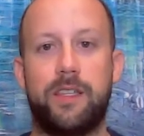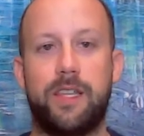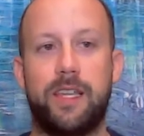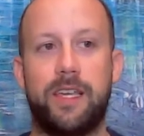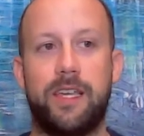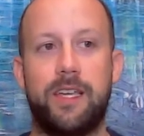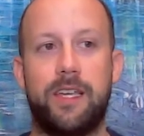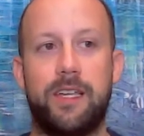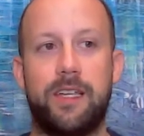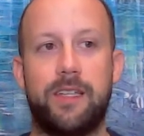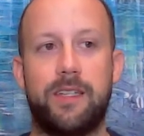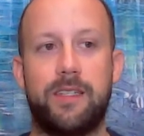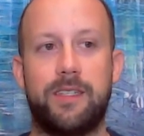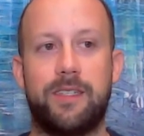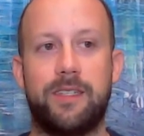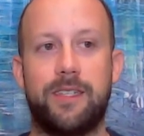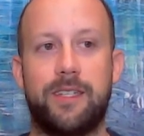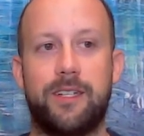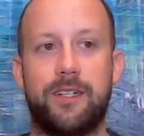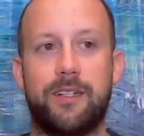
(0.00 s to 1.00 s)
They
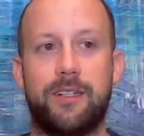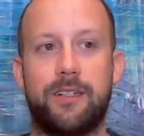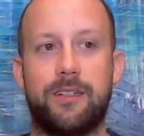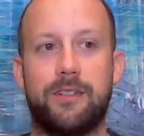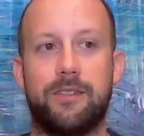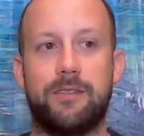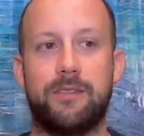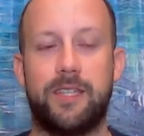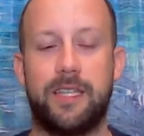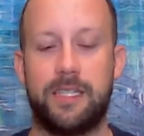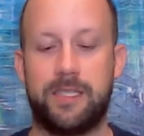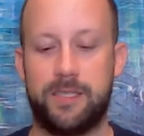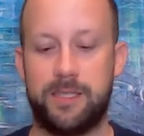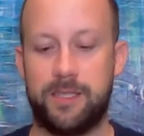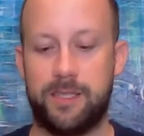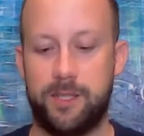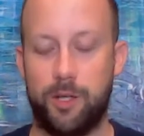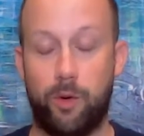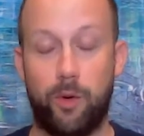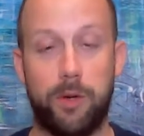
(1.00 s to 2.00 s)
they're they
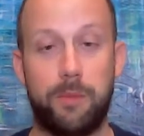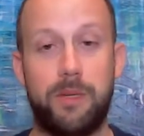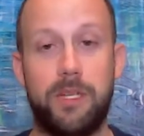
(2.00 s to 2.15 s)
don't want